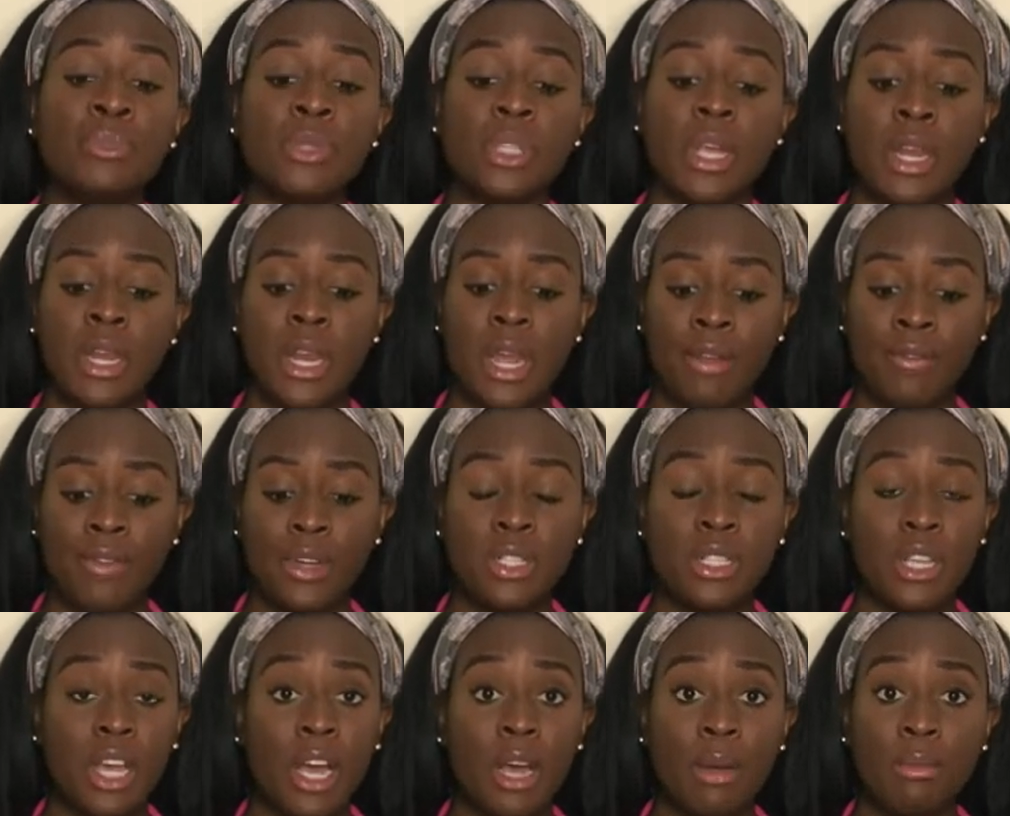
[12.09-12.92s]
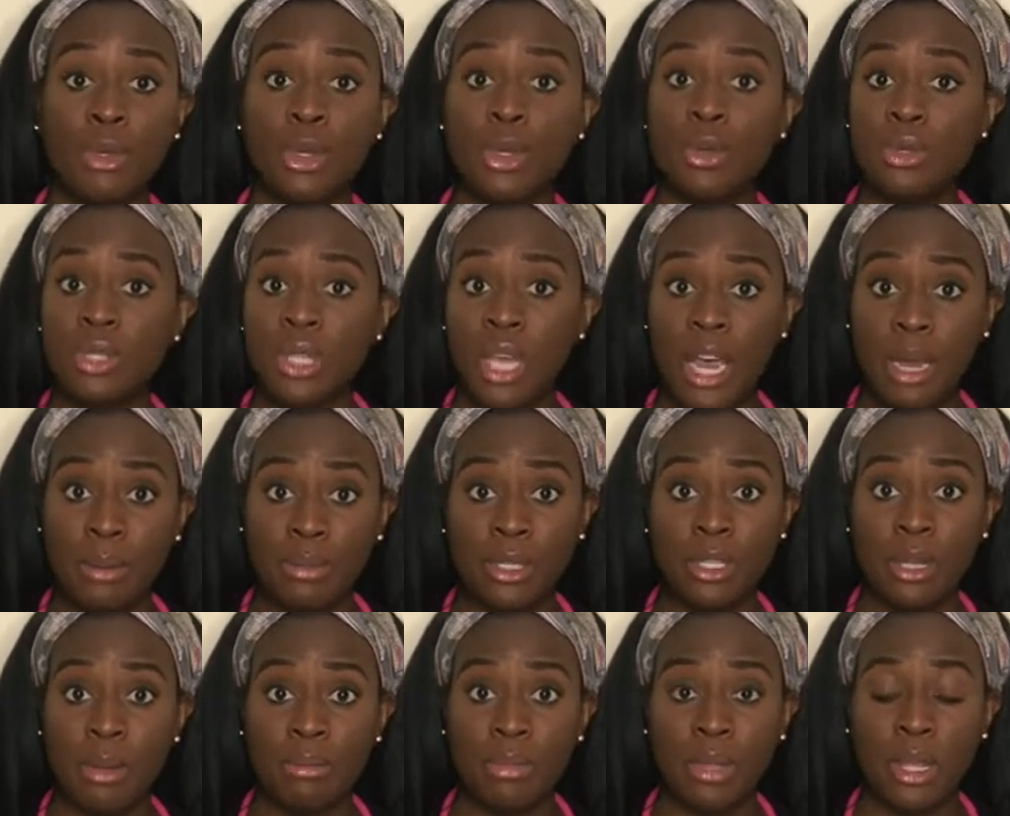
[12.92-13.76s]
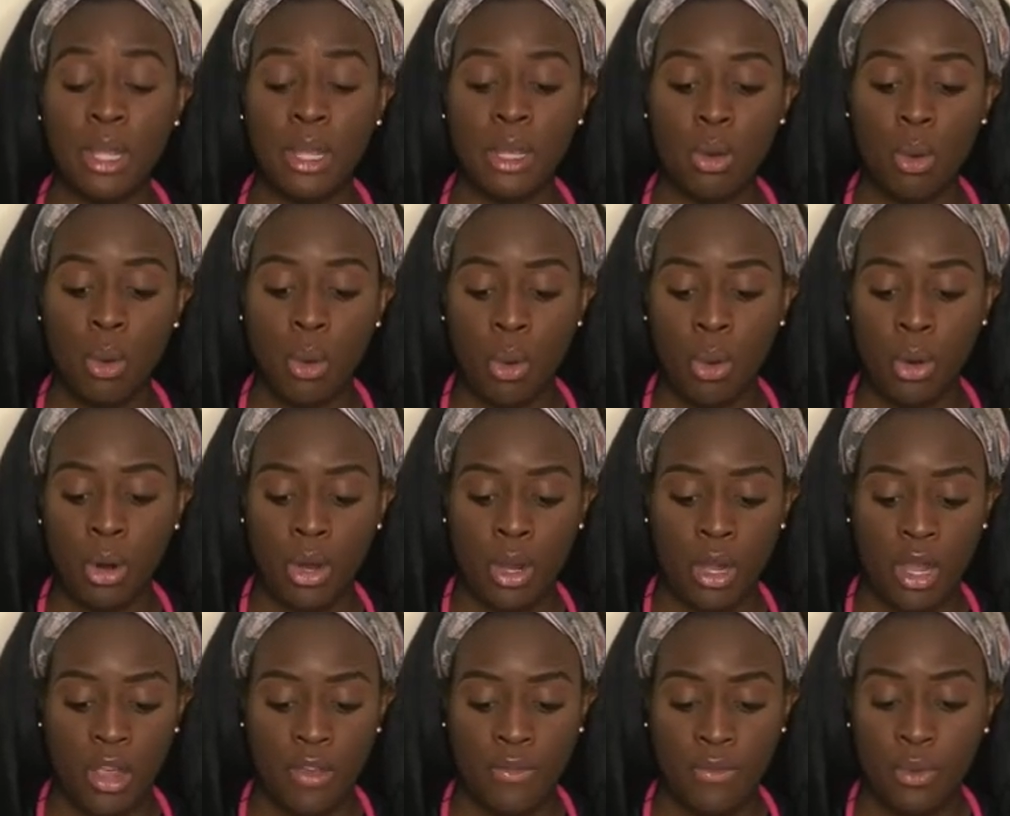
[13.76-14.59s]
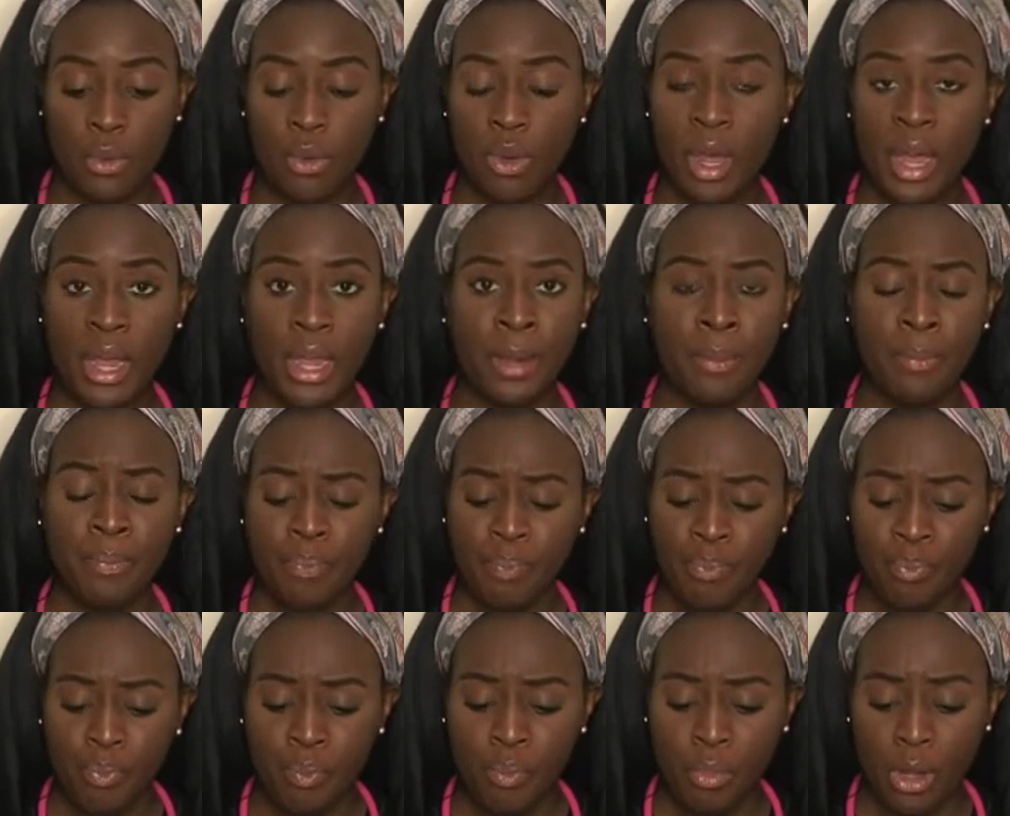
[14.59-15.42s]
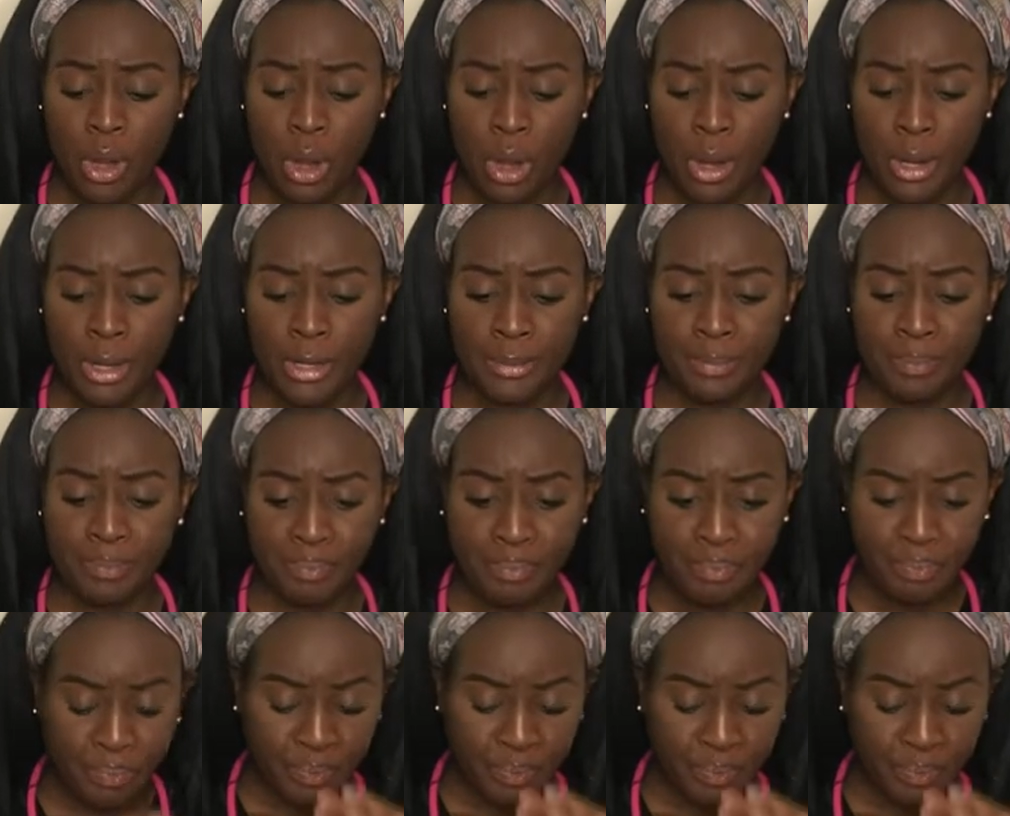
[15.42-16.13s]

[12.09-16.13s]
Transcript: and every time you type something, or if you like, um,